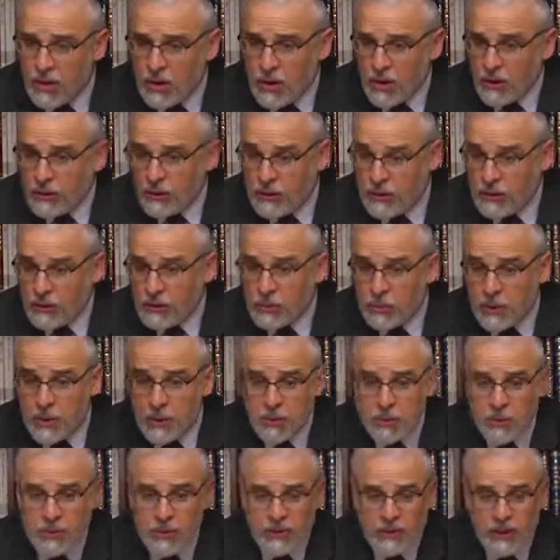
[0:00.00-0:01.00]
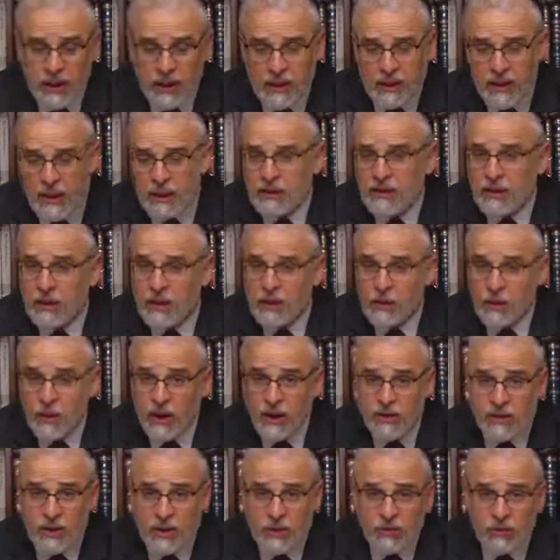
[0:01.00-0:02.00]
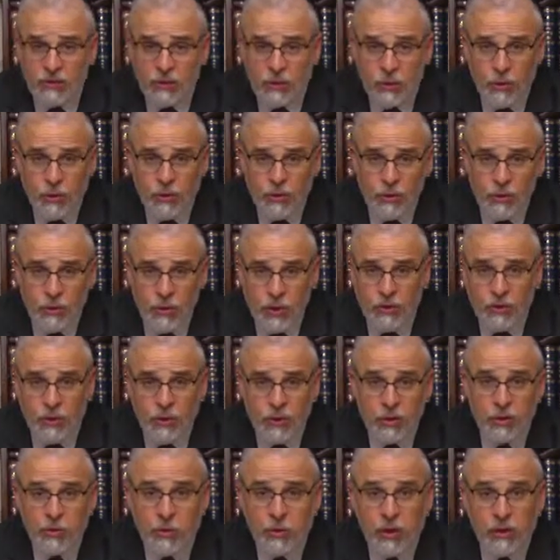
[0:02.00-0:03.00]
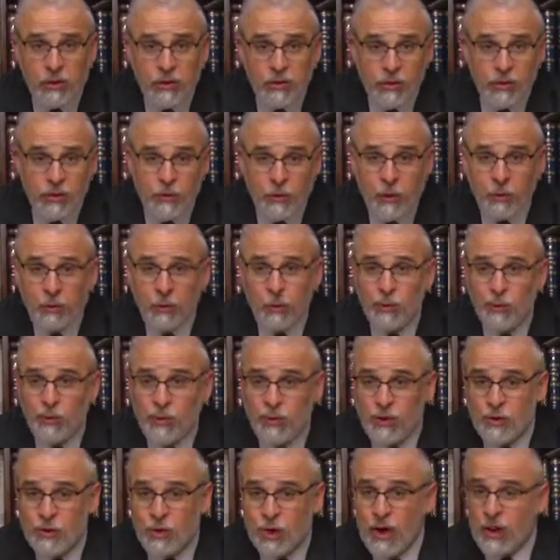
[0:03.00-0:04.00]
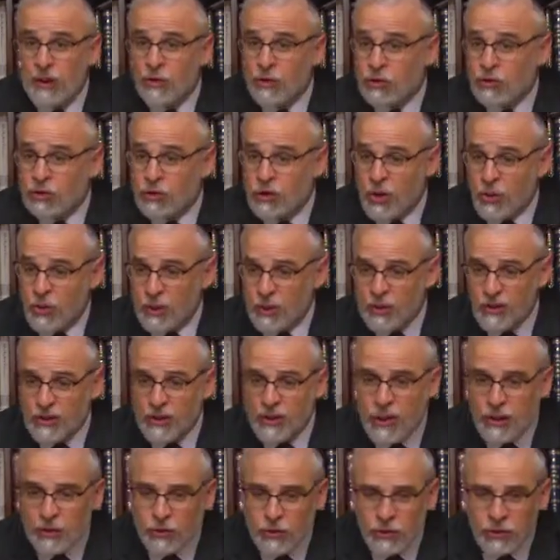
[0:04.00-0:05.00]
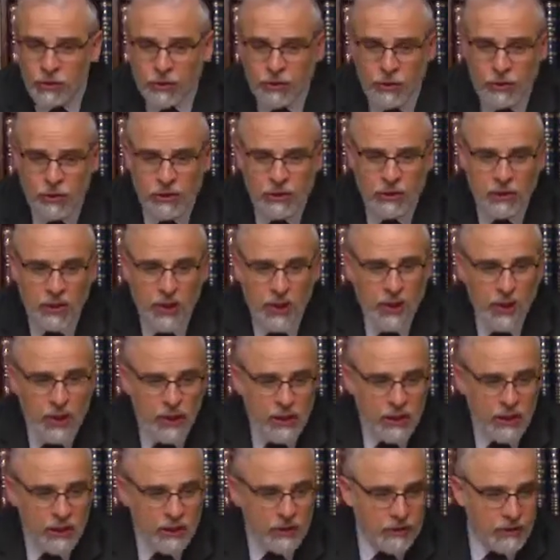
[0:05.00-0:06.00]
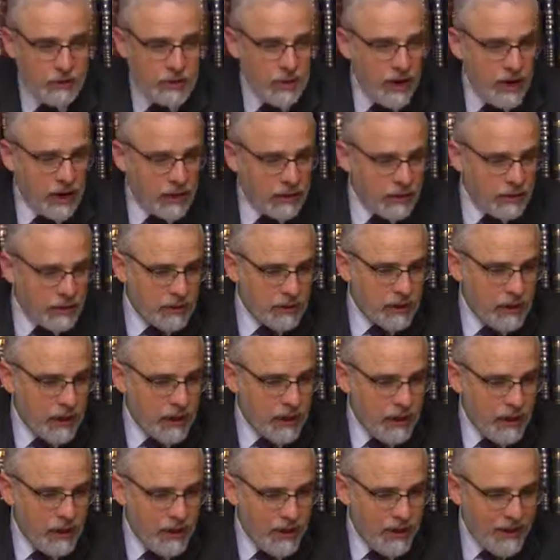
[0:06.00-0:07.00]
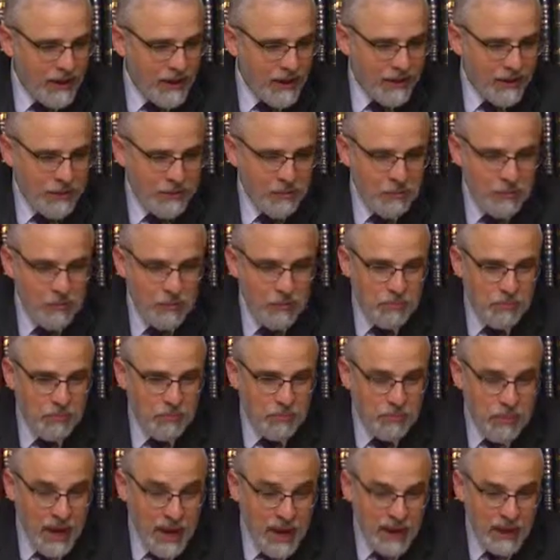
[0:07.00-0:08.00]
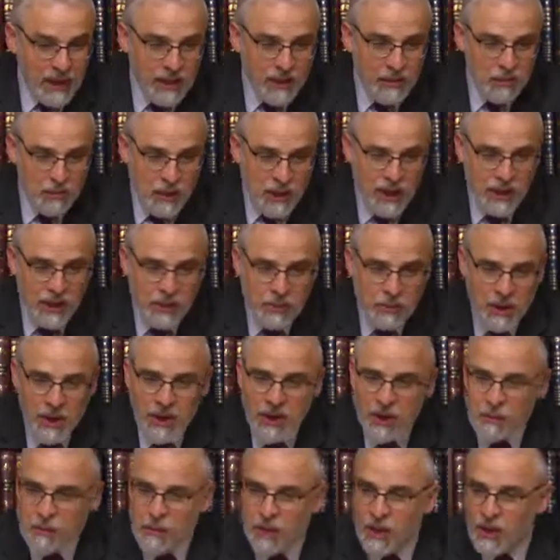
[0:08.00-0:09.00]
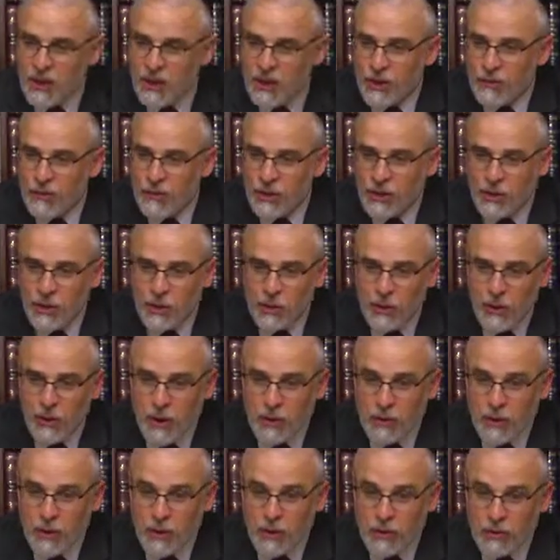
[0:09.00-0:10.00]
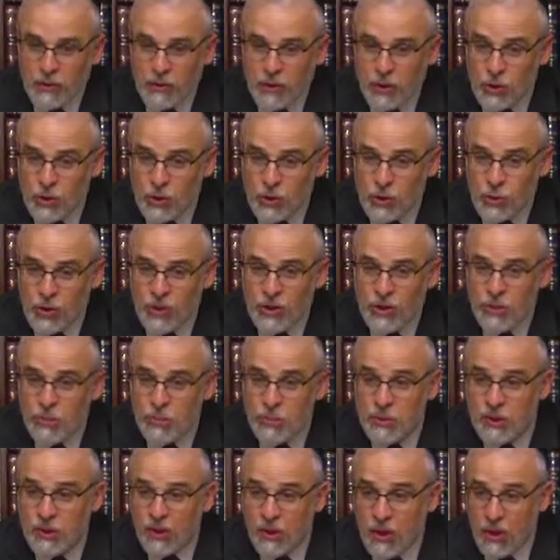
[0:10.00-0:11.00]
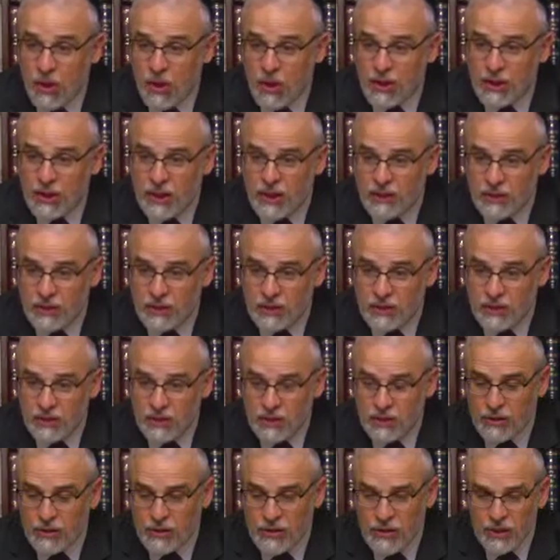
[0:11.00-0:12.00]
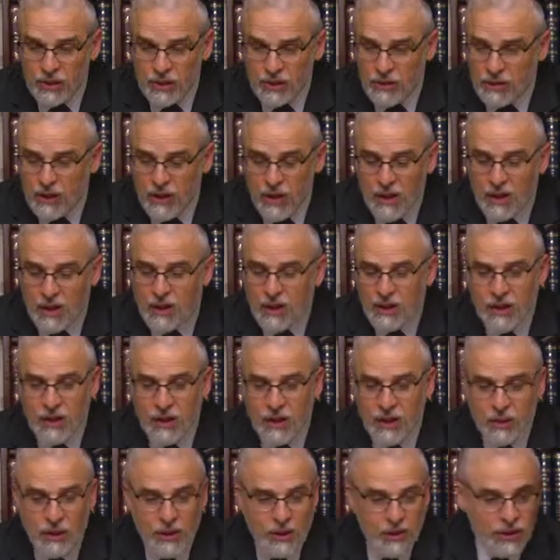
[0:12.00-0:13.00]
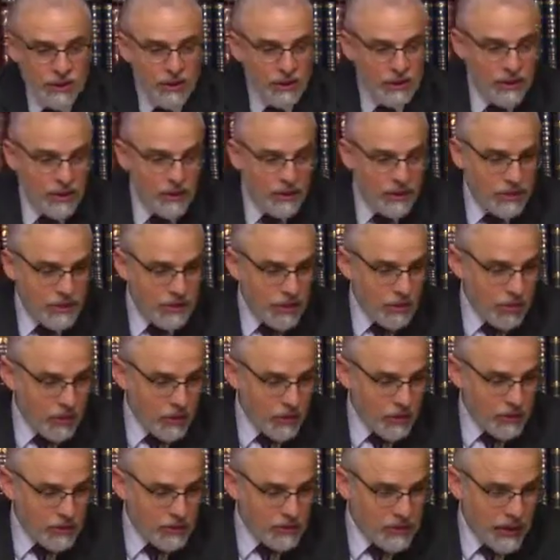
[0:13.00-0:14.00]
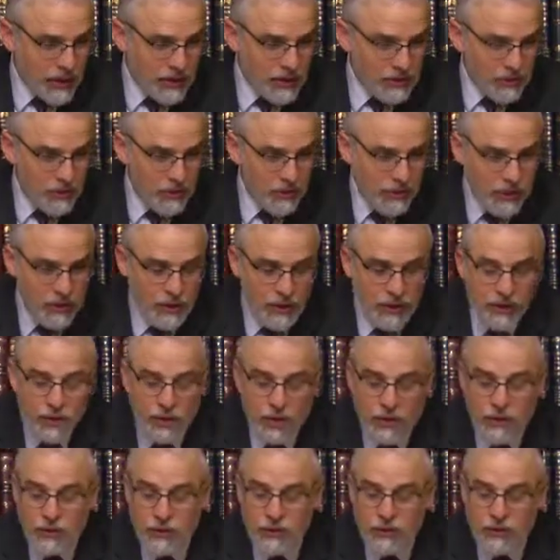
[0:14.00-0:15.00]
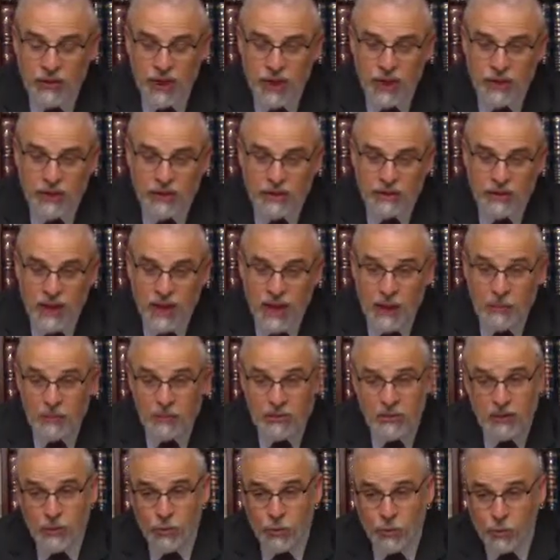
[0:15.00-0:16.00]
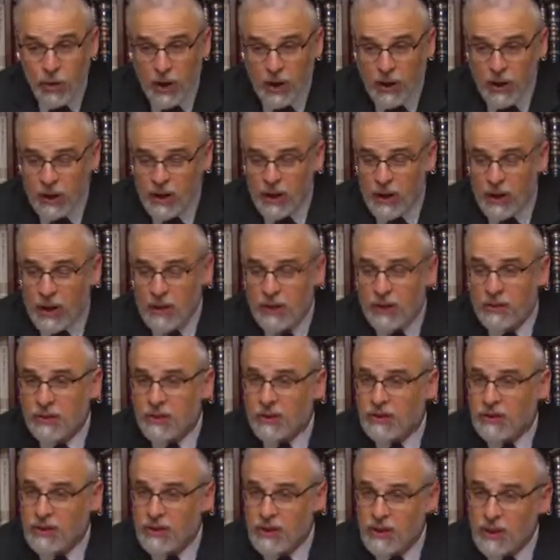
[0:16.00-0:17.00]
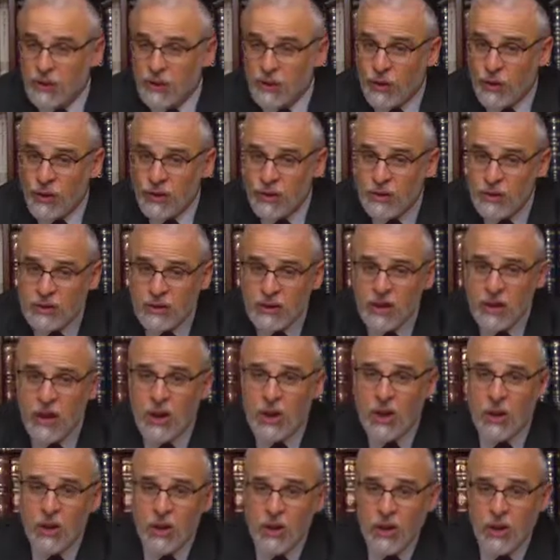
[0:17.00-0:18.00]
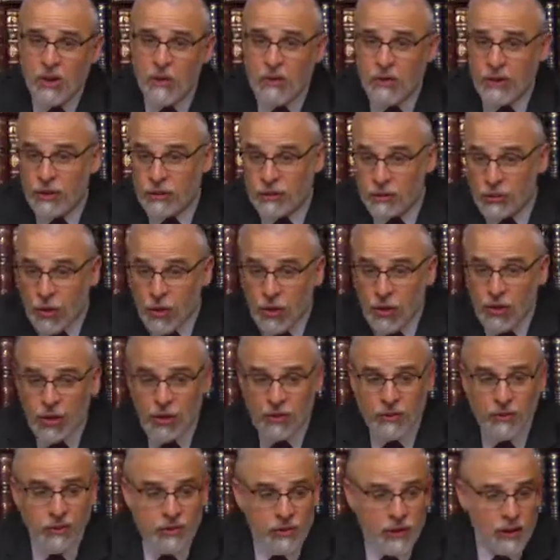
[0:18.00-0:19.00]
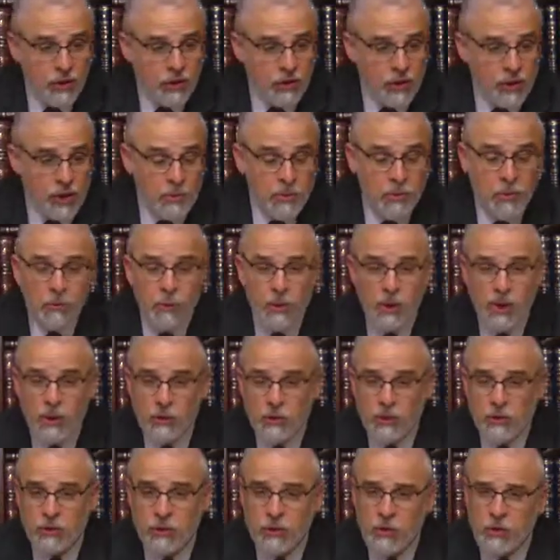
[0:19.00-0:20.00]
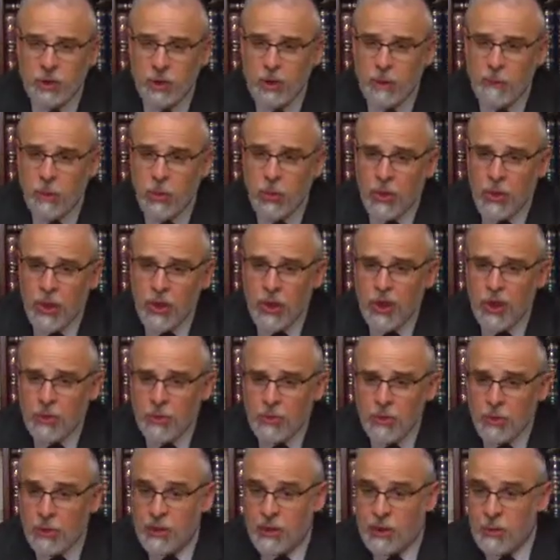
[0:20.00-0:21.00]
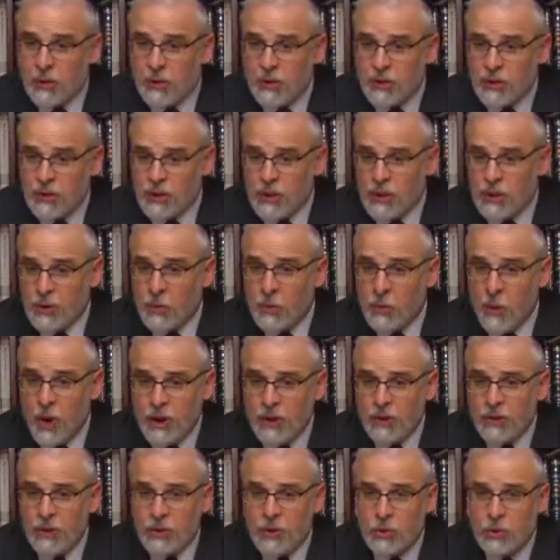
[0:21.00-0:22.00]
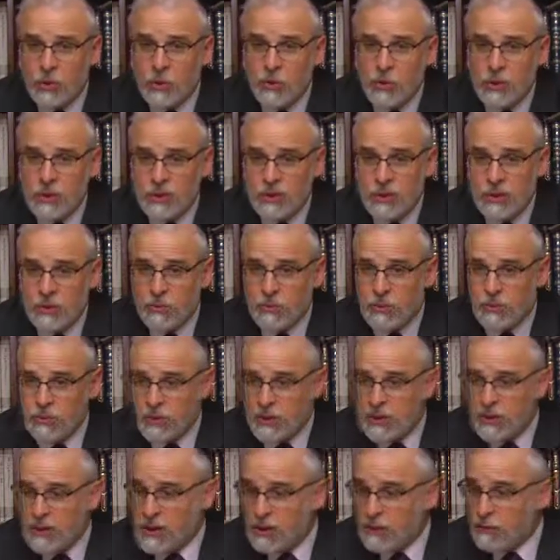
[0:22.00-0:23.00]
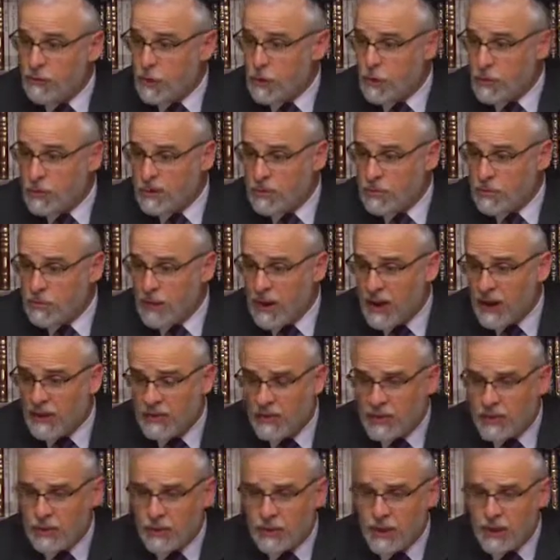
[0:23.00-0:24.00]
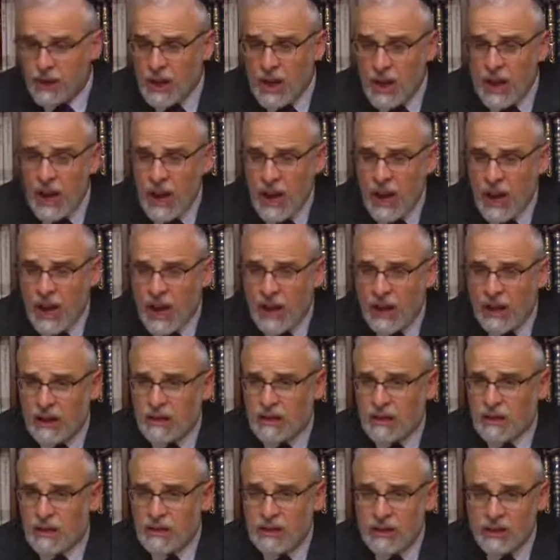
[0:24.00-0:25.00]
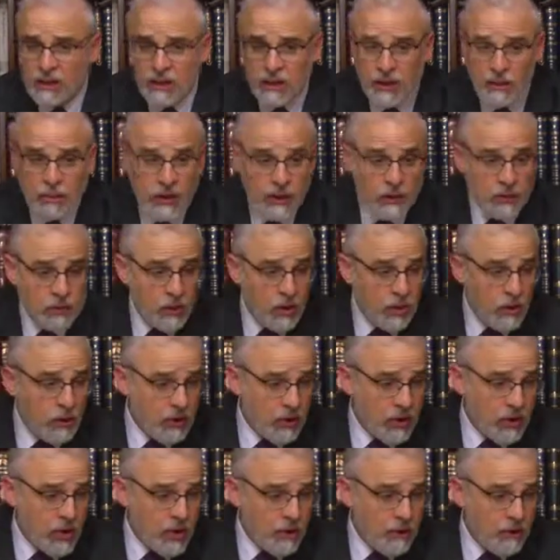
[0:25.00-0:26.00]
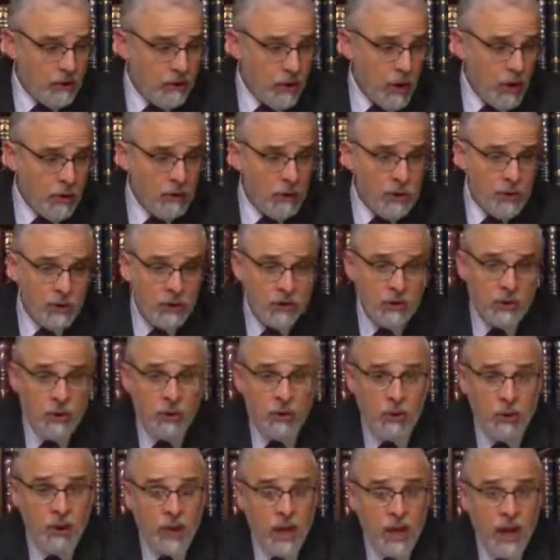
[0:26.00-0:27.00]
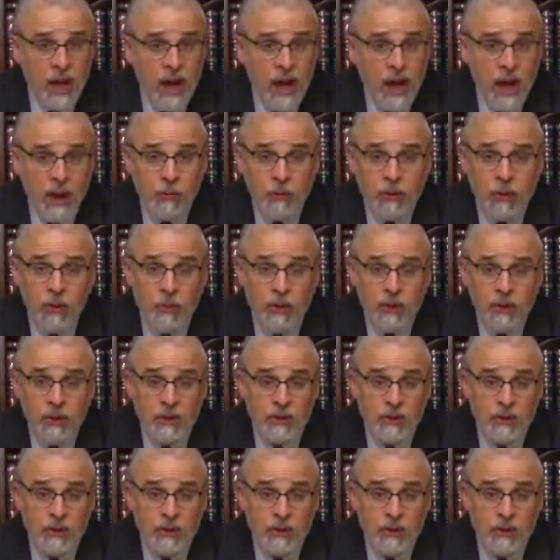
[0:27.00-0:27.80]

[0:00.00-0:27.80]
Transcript: of these people. And that's, in a great sense, of course, one of the thrusts of what we've been trying to show in this lecture series, is that many of Gedolei Rabbani Yisrael, who wouldn't have been called necessarily, in the typical sense of the Zionist camp, still recognized the significance of his role, of his leadership, of what he was doing. But what they would certainly want to do, it would seem, would be to influence him positively and about Torah and involvement in Torah. And what we